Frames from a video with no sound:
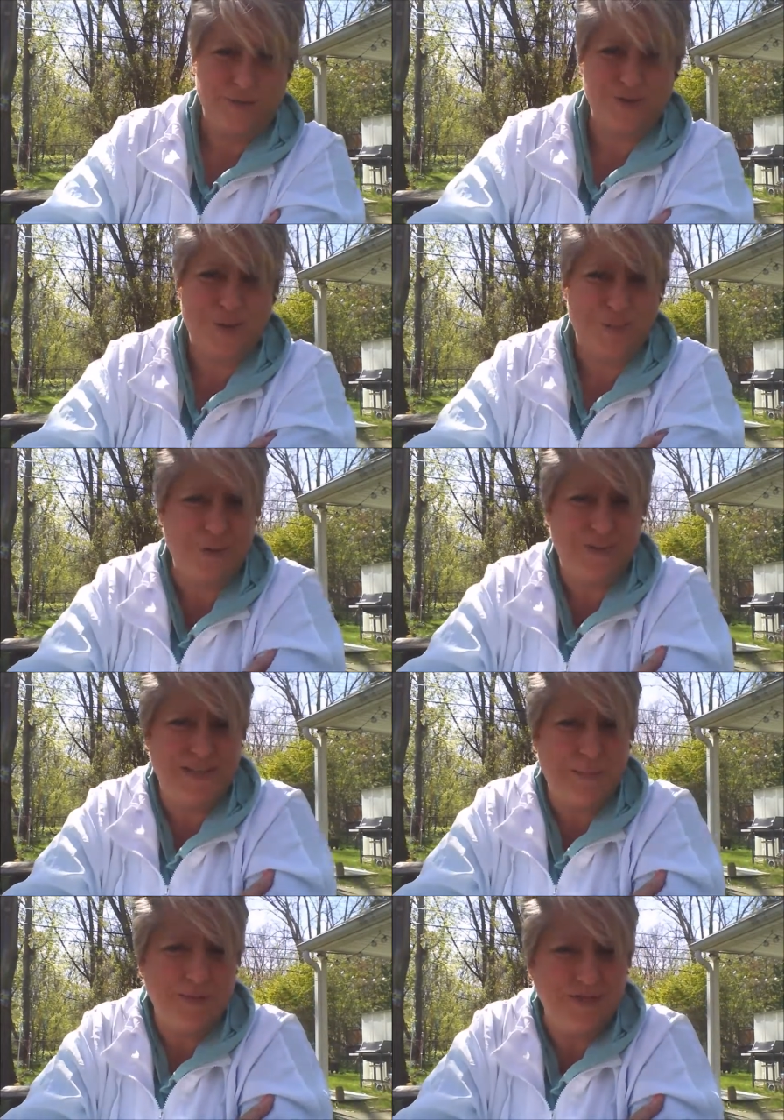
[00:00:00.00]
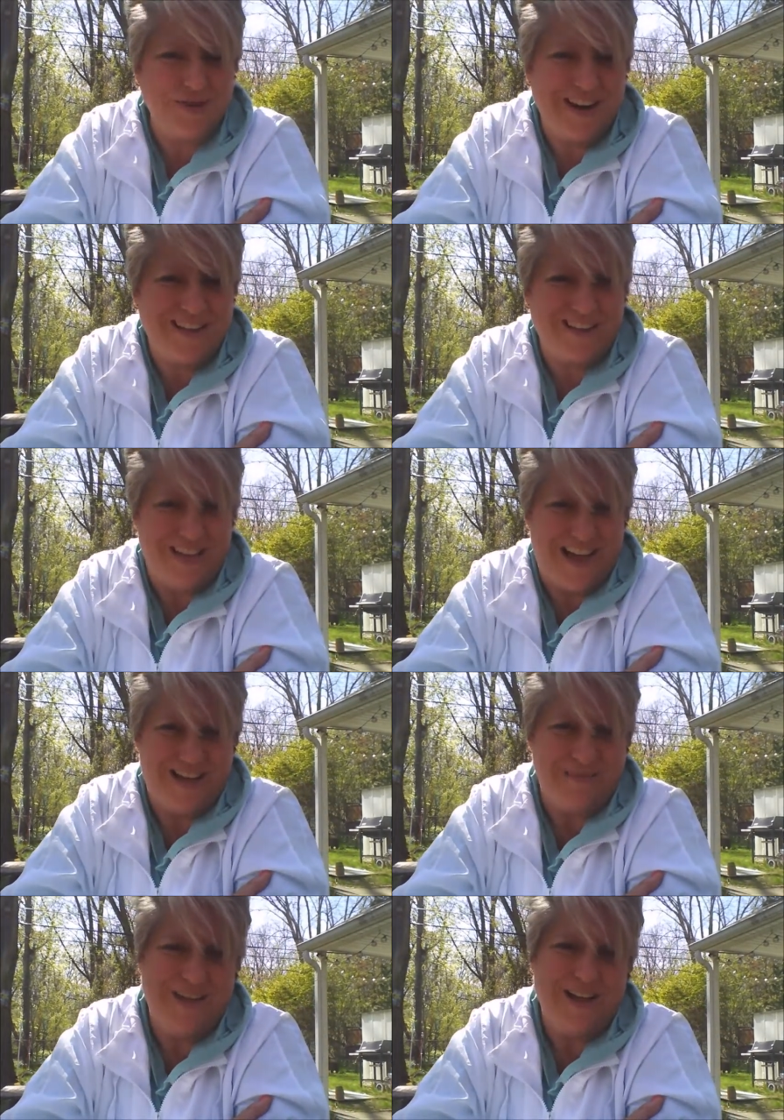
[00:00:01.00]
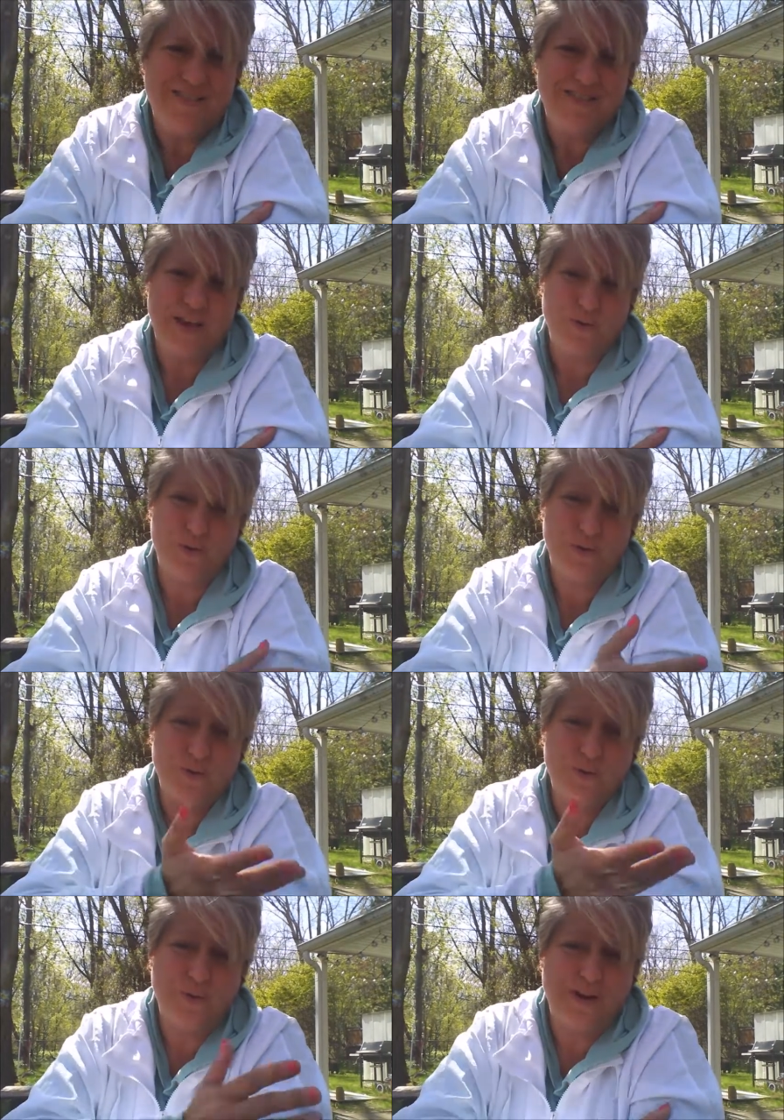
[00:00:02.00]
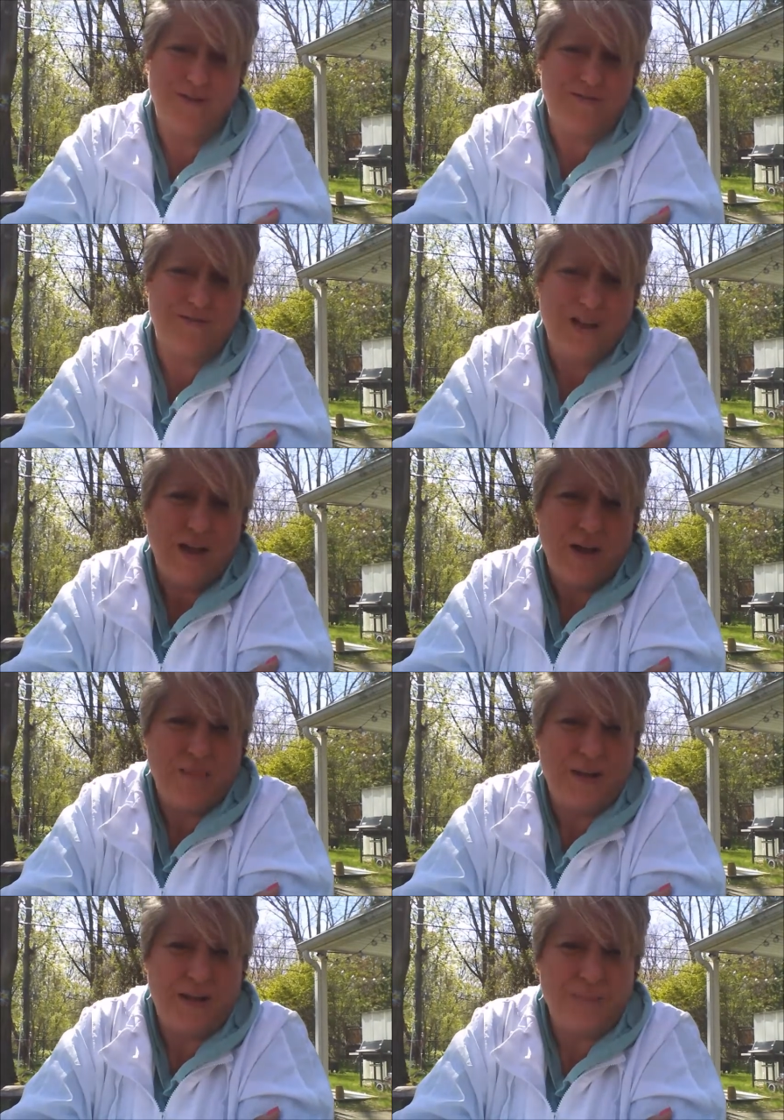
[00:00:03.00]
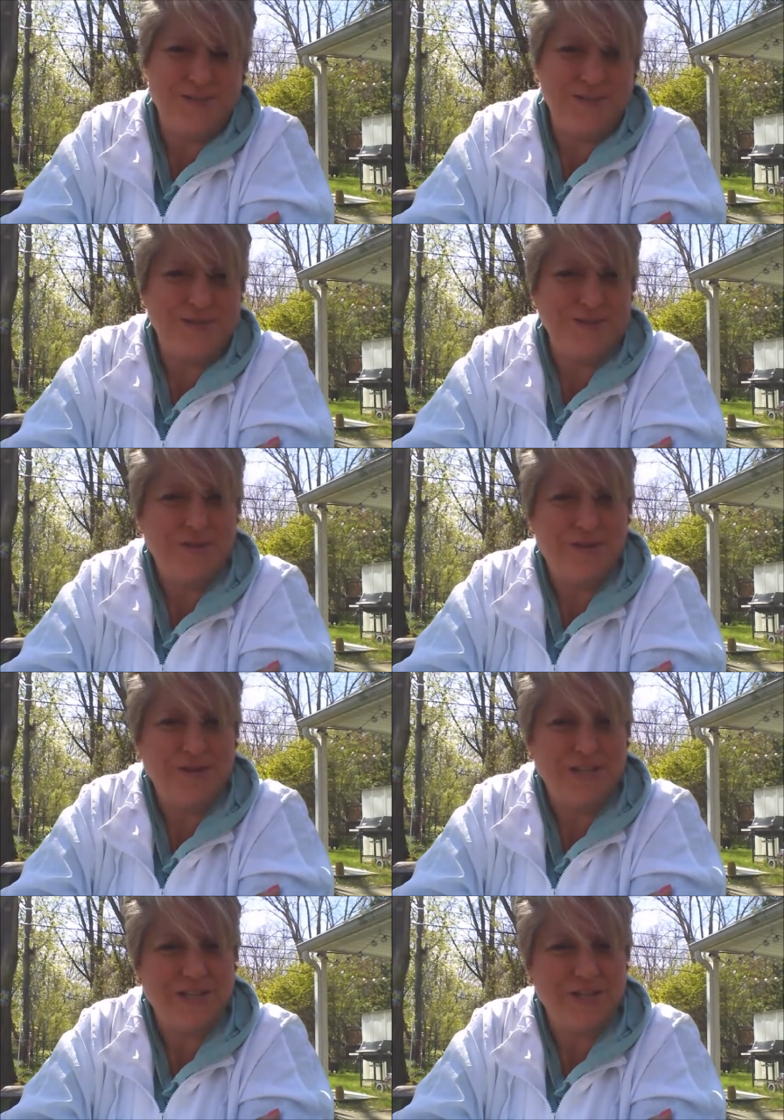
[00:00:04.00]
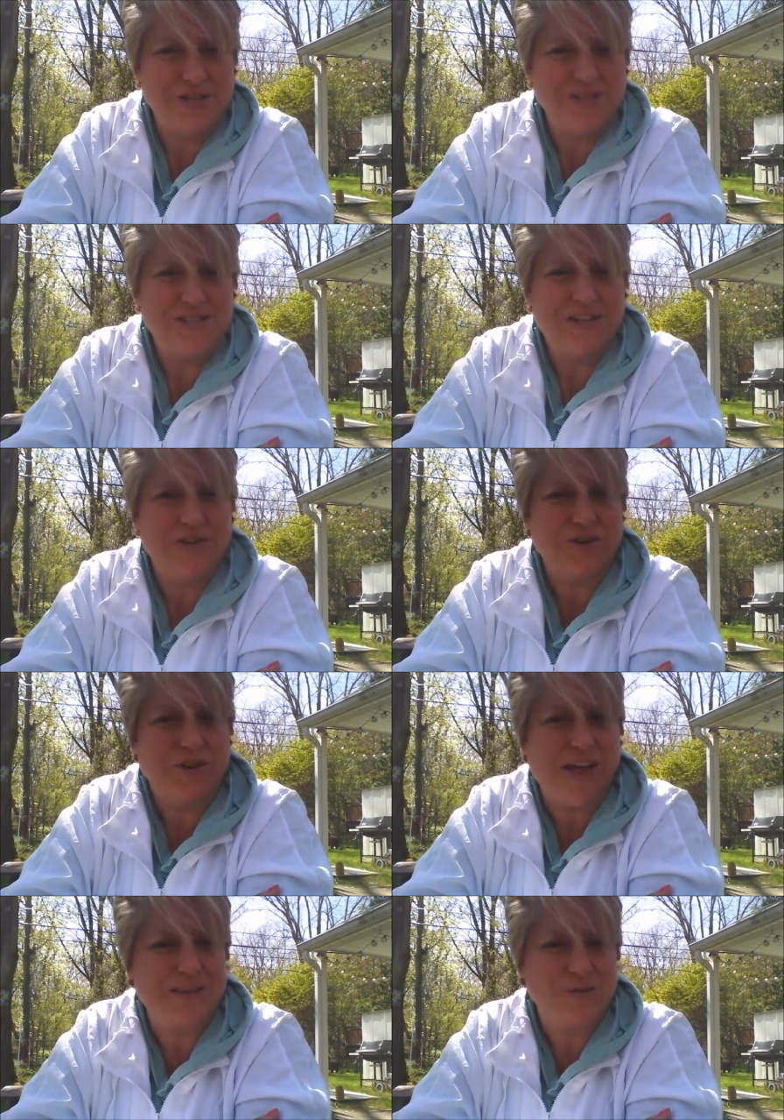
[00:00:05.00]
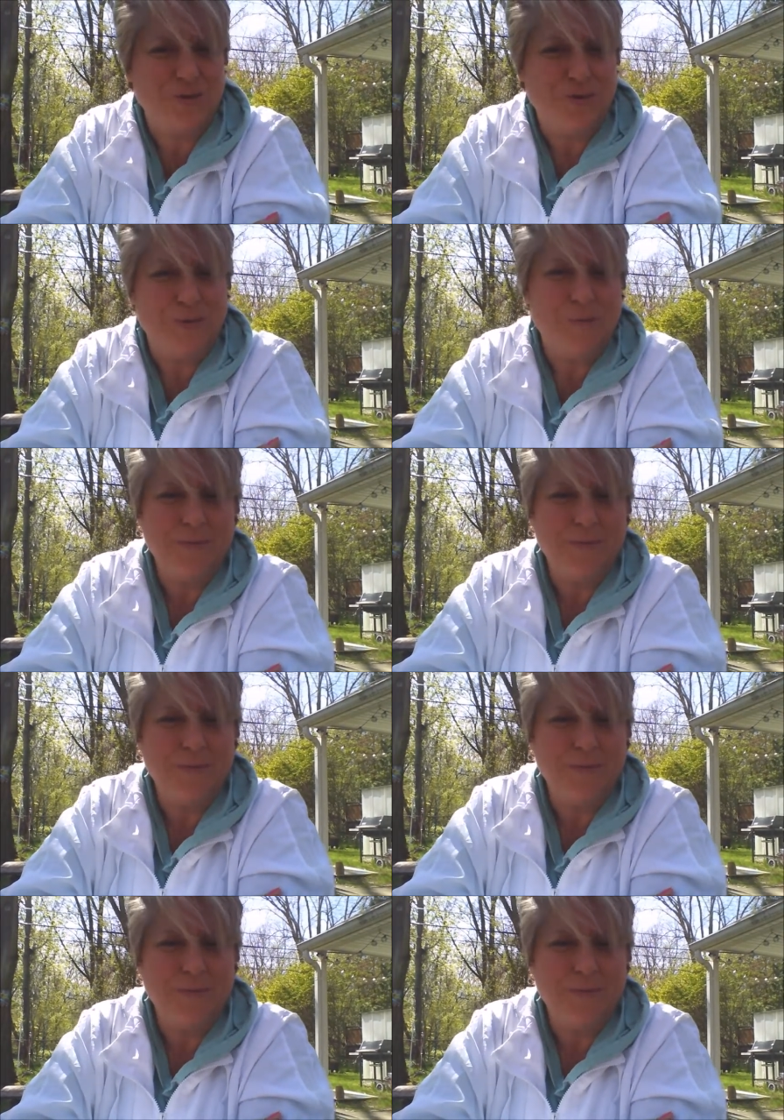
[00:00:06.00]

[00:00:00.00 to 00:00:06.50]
So I'm going to be demonstrating the lab that you would have been able to do with your teachers in your classroom.